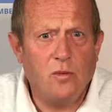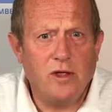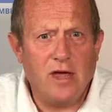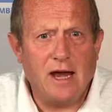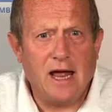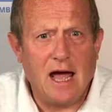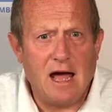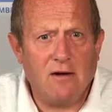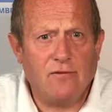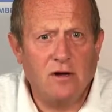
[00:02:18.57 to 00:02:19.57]
We then
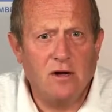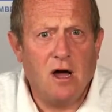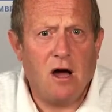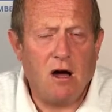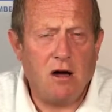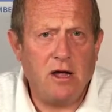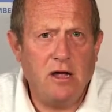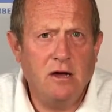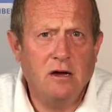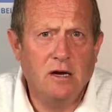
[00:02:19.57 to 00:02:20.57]
have
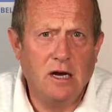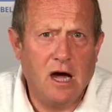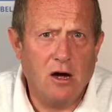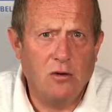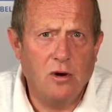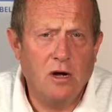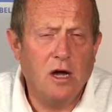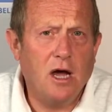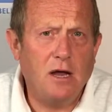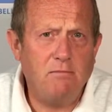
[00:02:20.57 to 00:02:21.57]
high, low
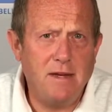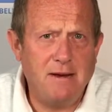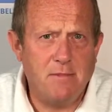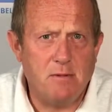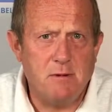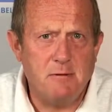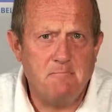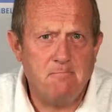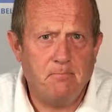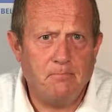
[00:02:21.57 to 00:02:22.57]
and minimum.
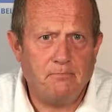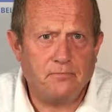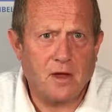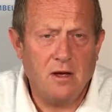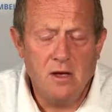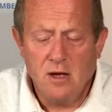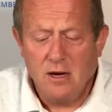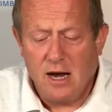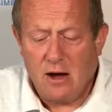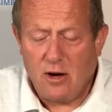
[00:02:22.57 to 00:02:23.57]

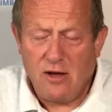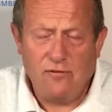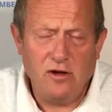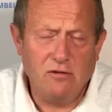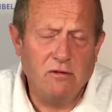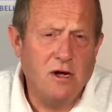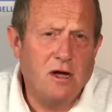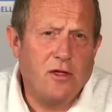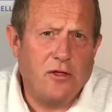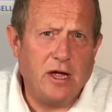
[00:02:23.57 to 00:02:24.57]
Now if you
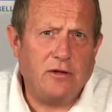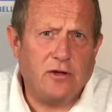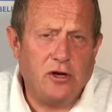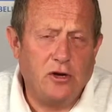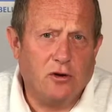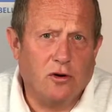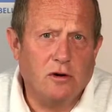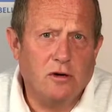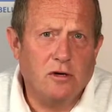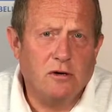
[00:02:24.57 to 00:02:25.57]
think that
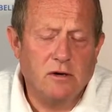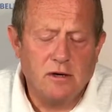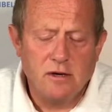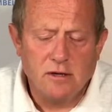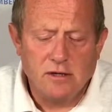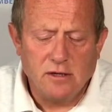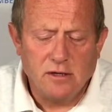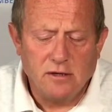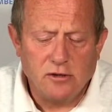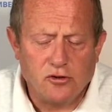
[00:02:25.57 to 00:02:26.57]
your
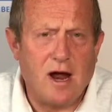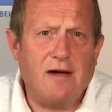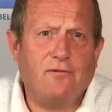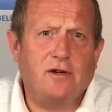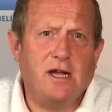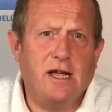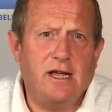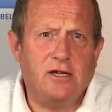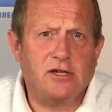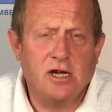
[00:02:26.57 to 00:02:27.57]
draft
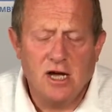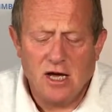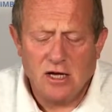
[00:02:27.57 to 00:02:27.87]
is